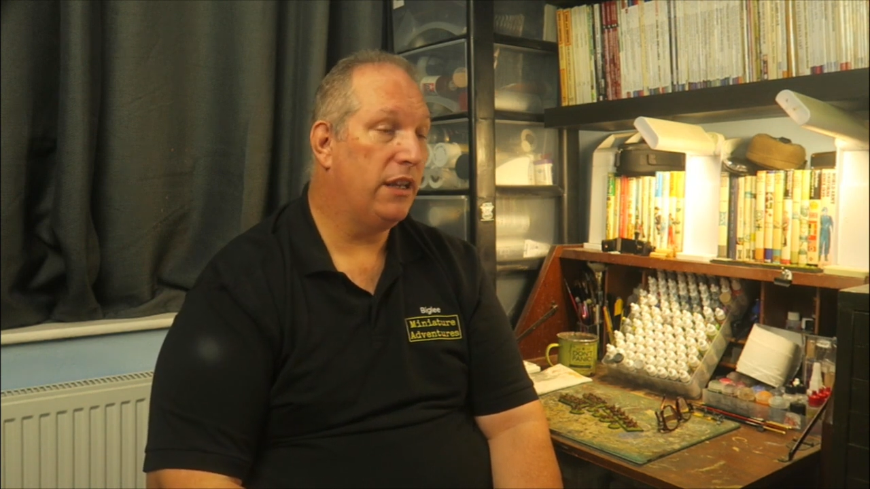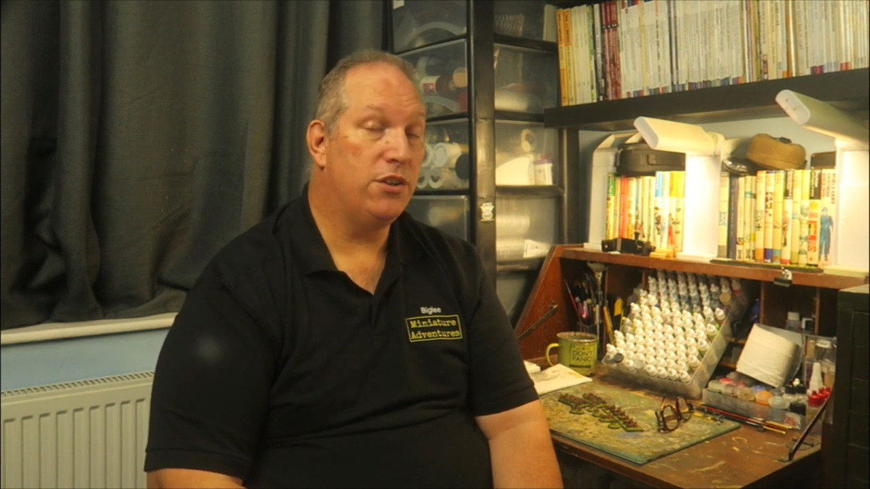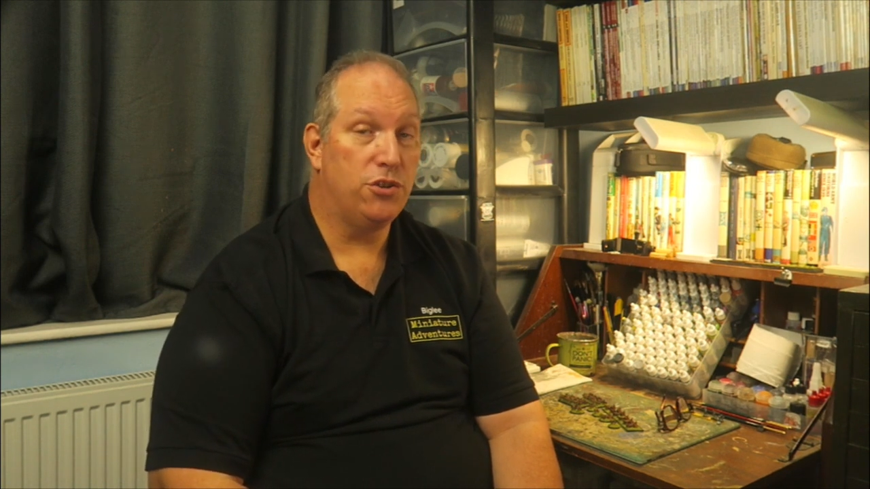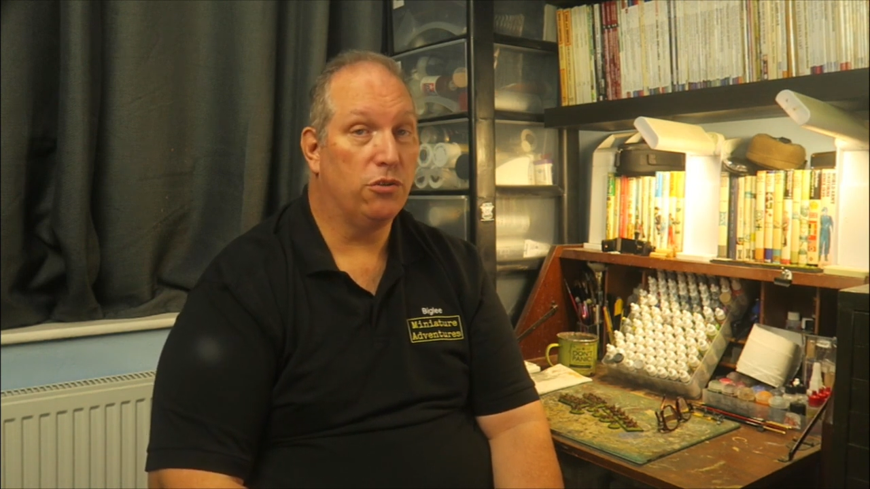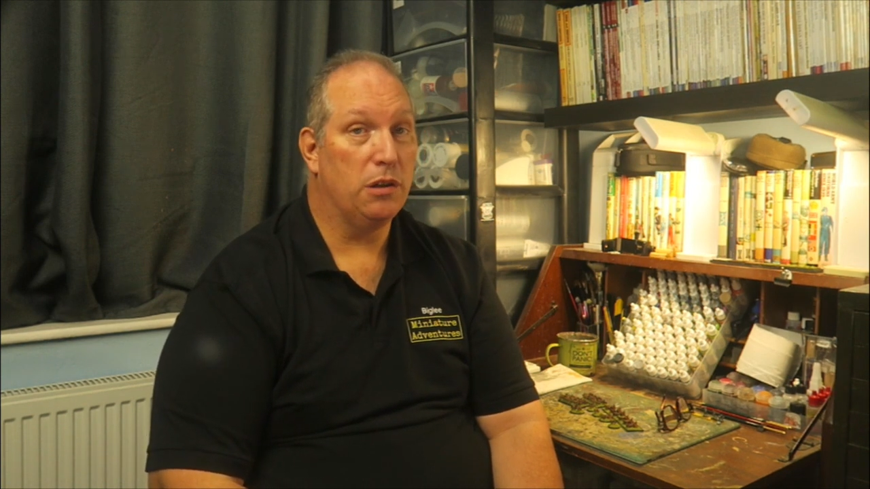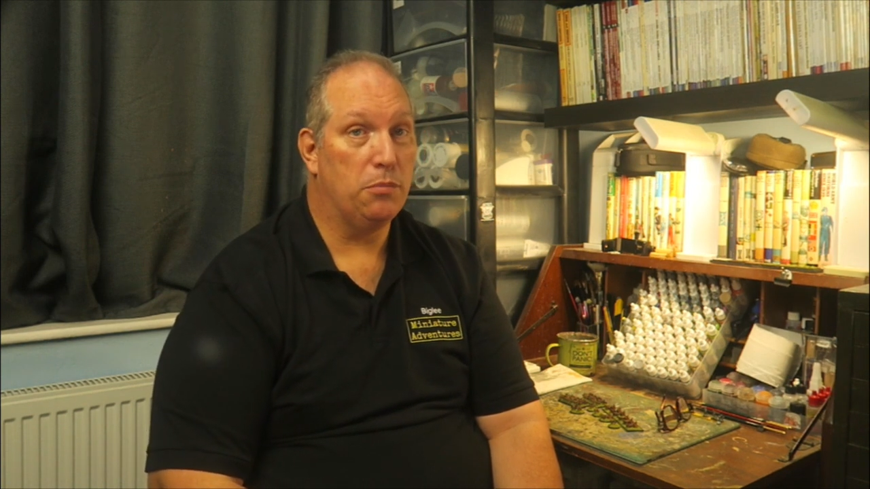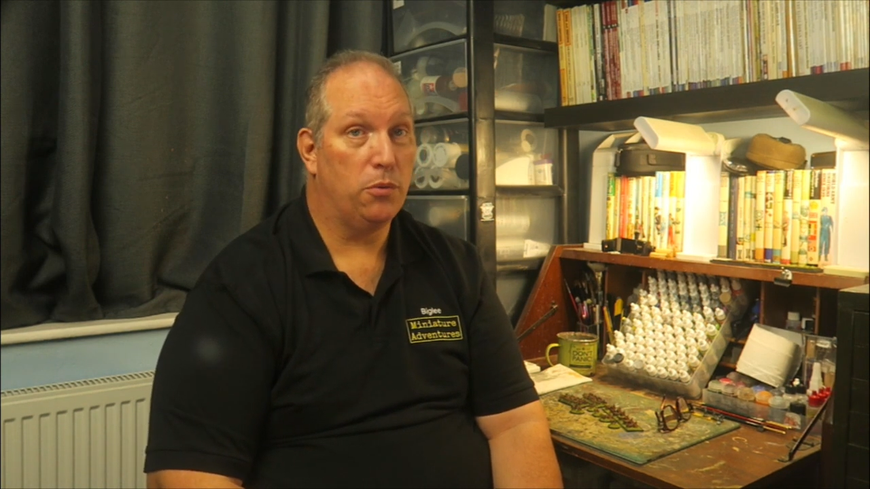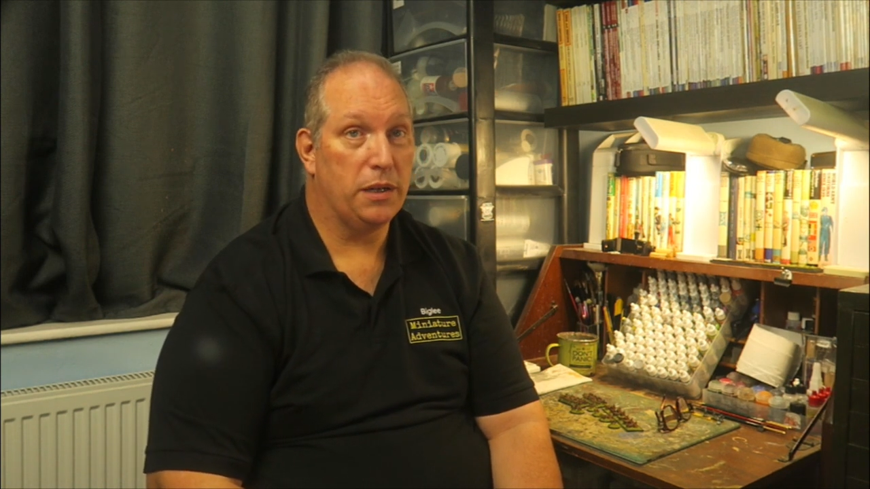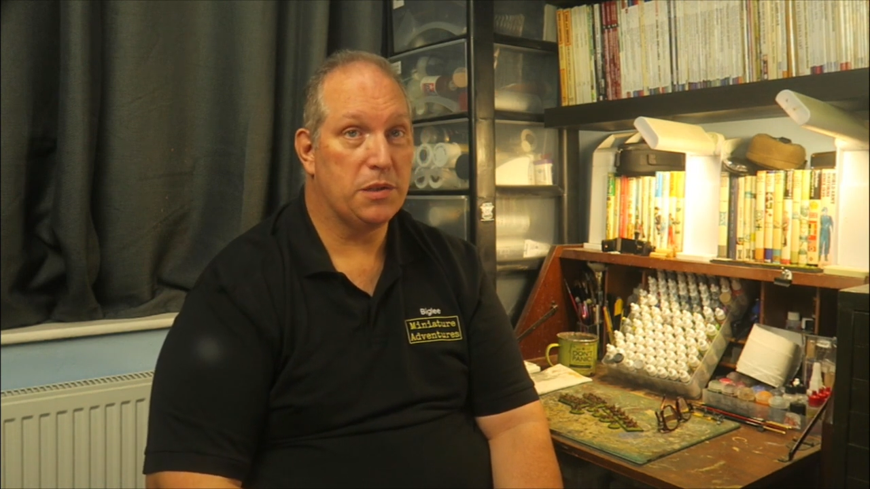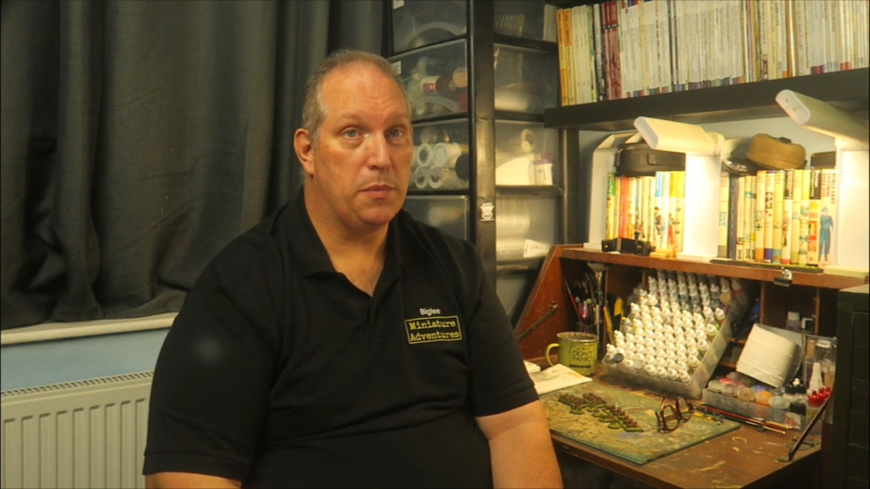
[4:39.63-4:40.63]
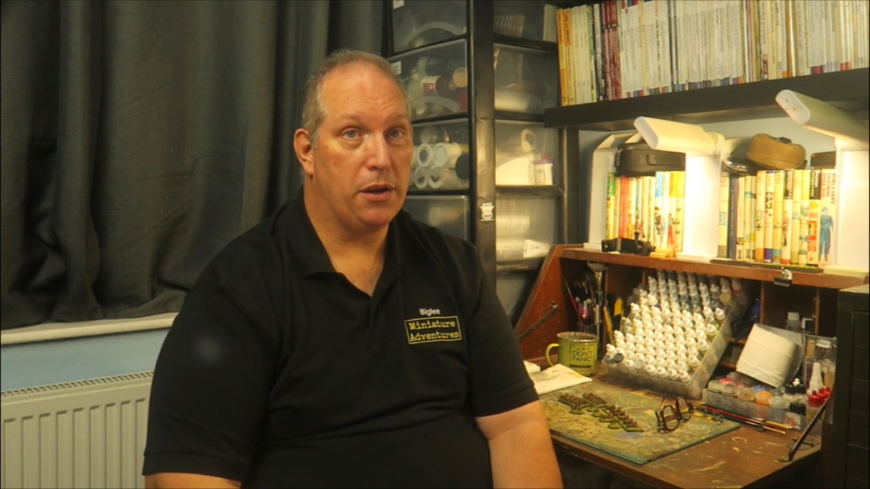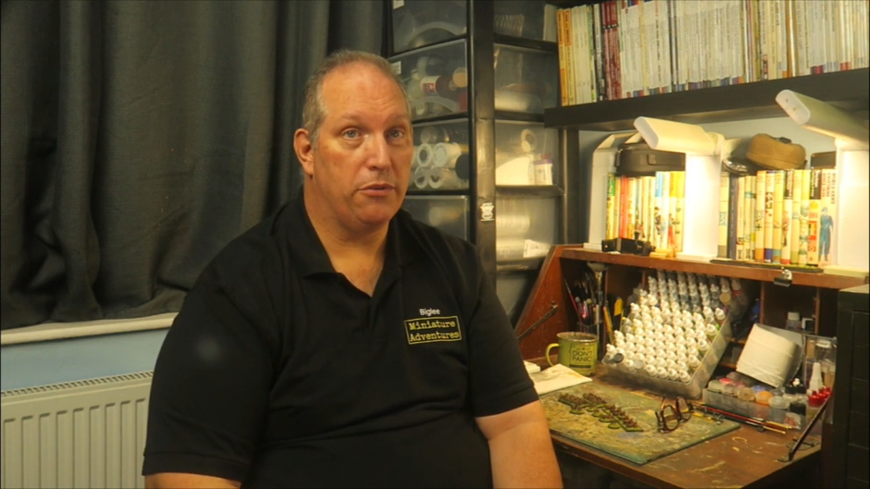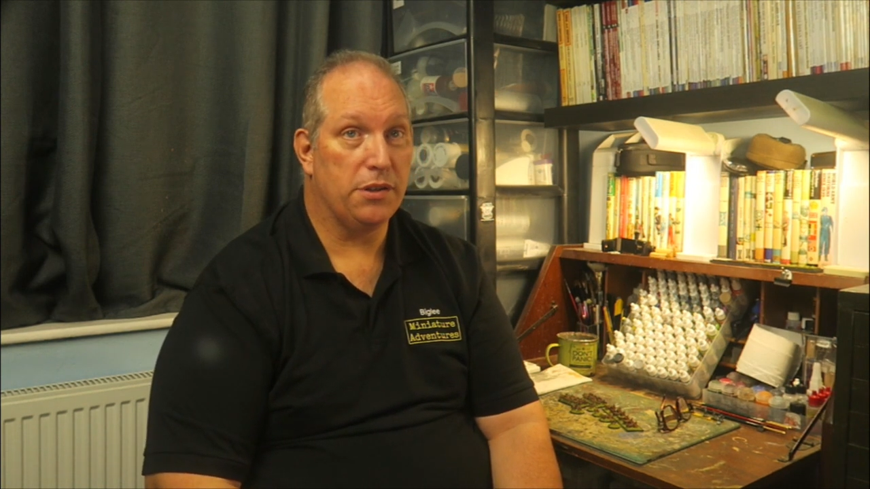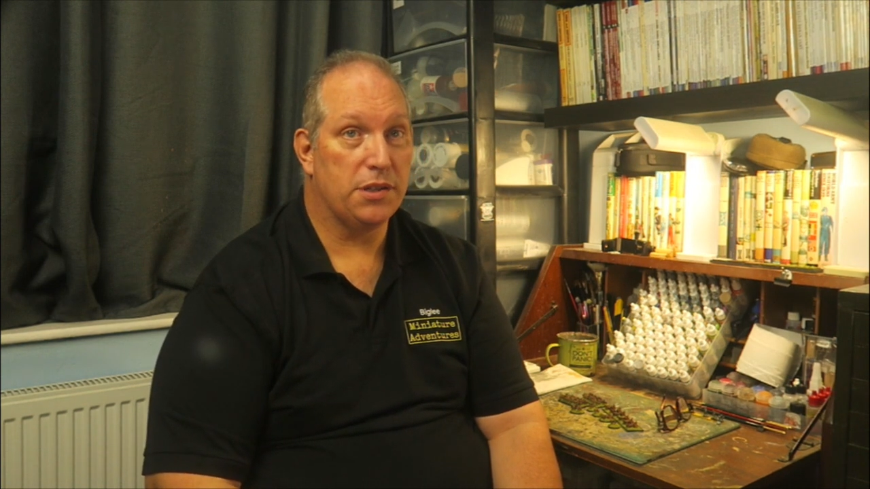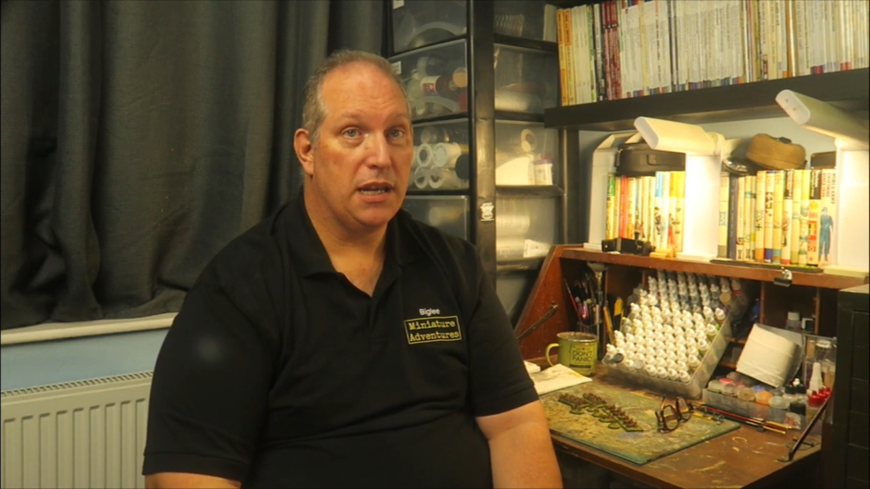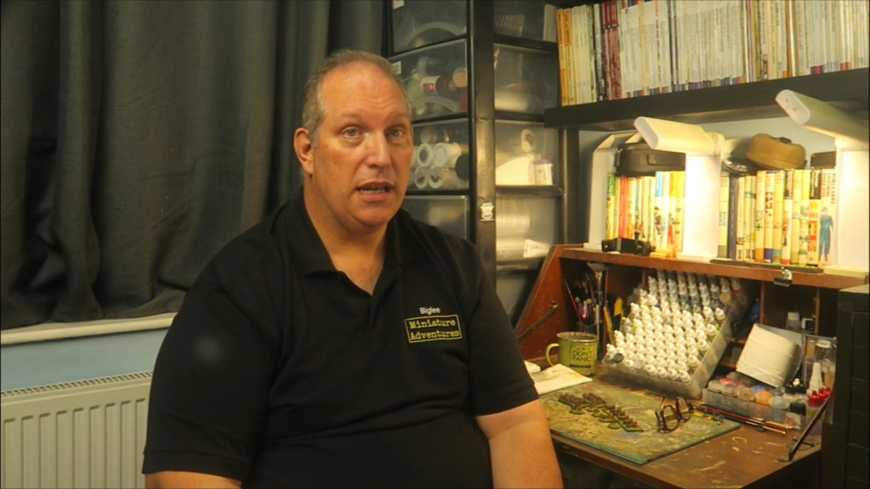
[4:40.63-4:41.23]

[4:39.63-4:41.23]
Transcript: enjoyable experience.